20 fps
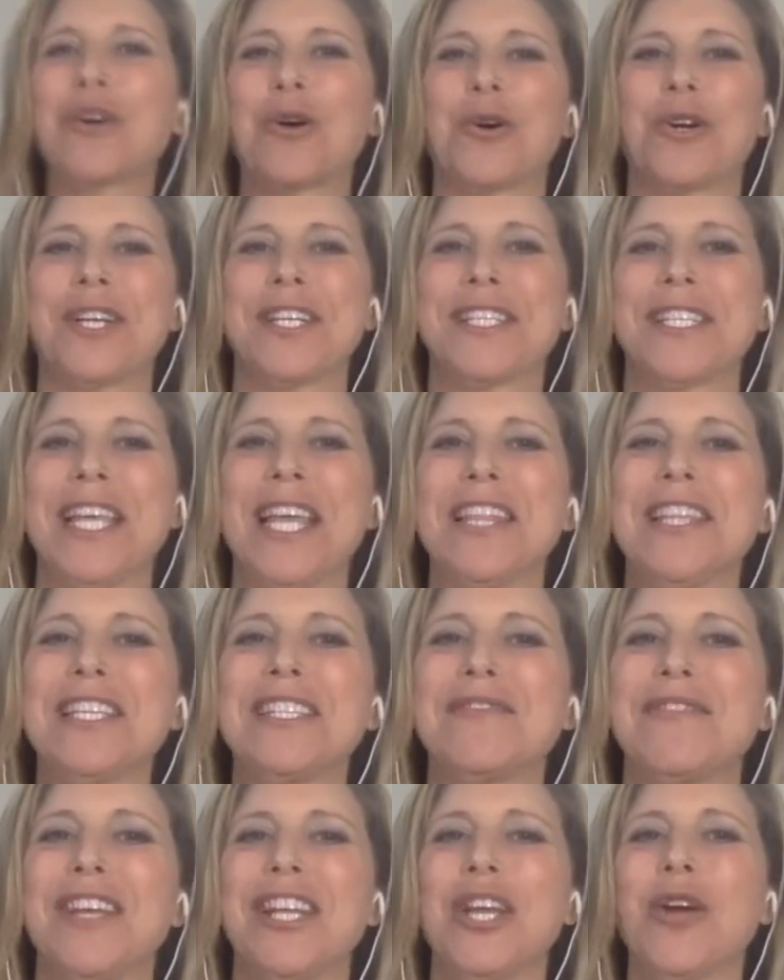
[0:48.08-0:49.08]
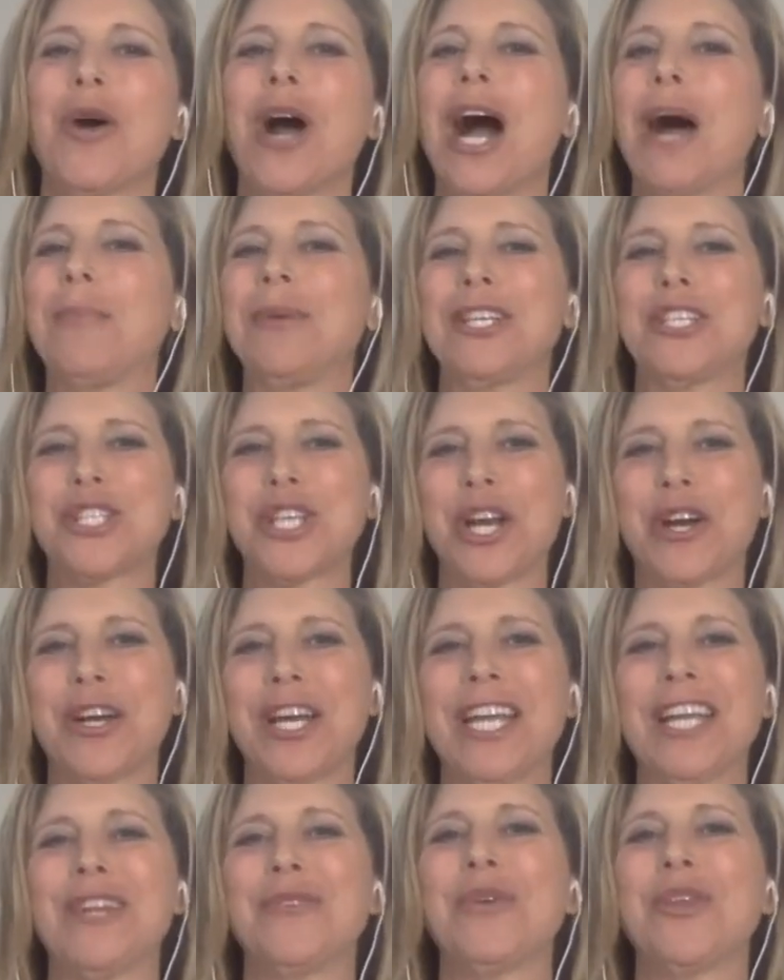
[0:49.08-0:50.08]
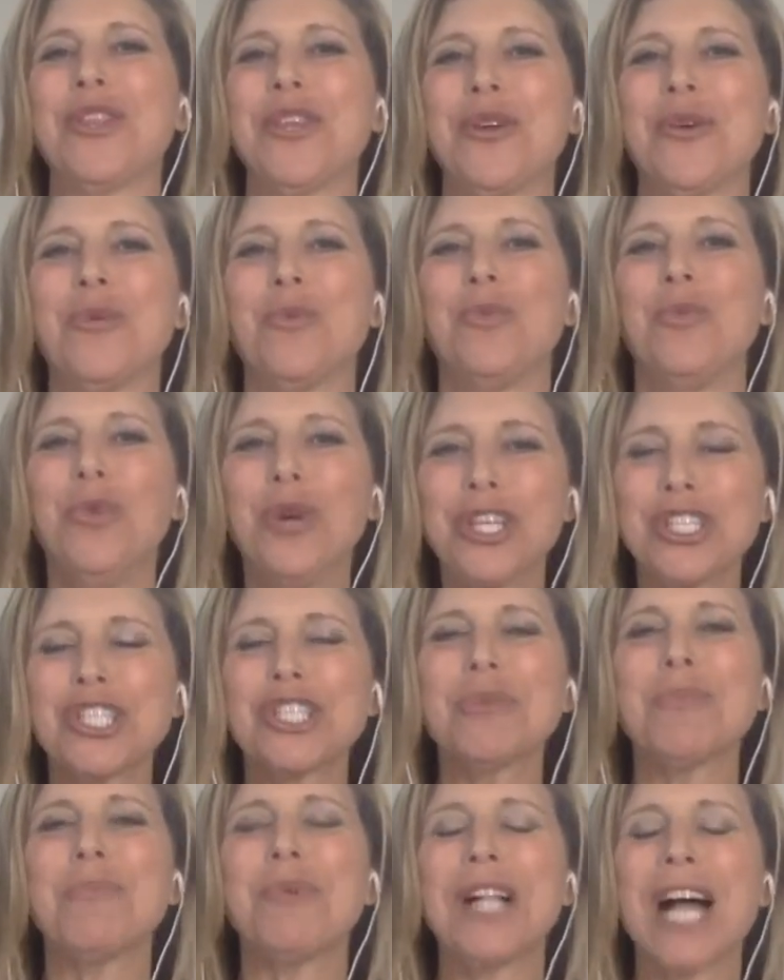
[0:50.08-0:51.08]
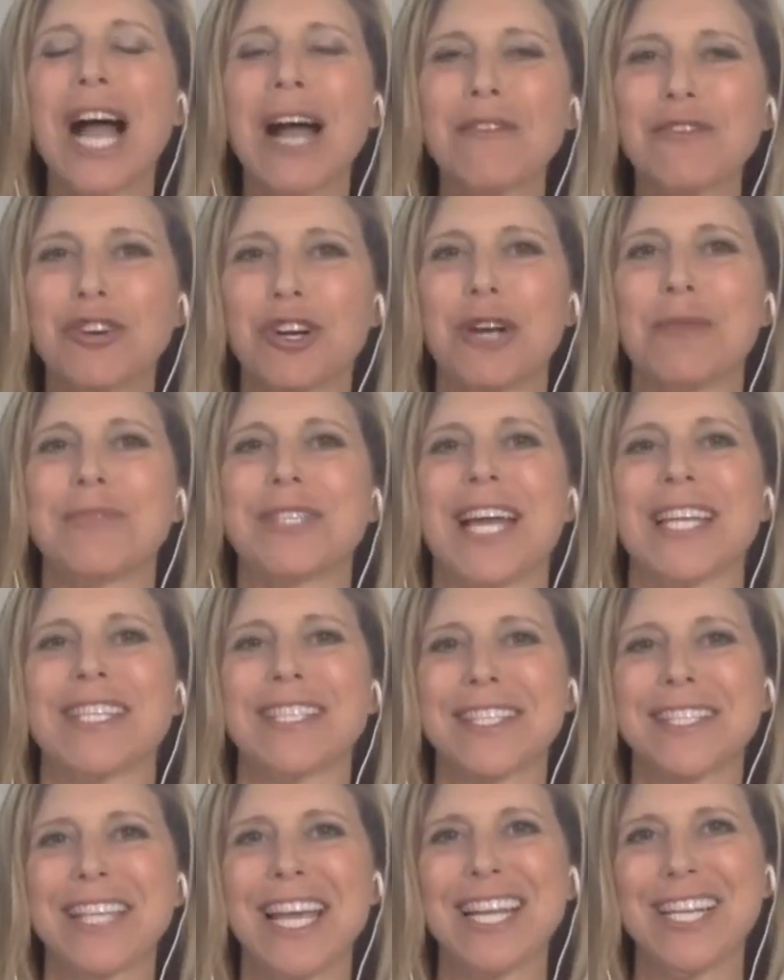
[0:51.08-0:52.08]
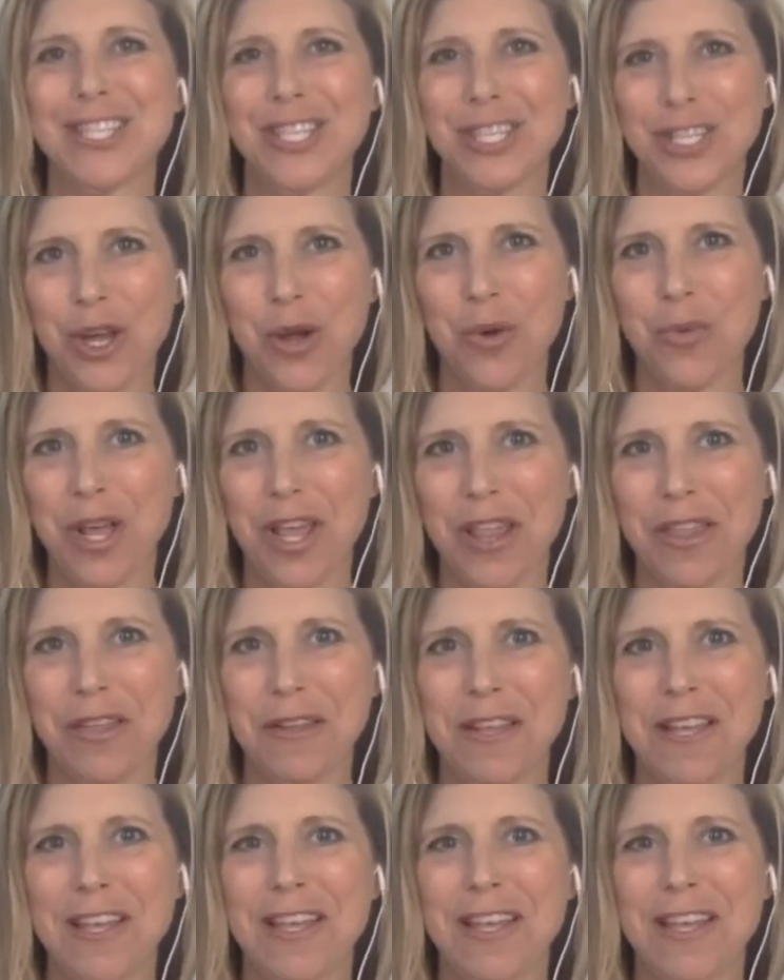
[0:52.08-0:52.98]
course, in this video, I'll be sharing with you which platforms I decided to go with.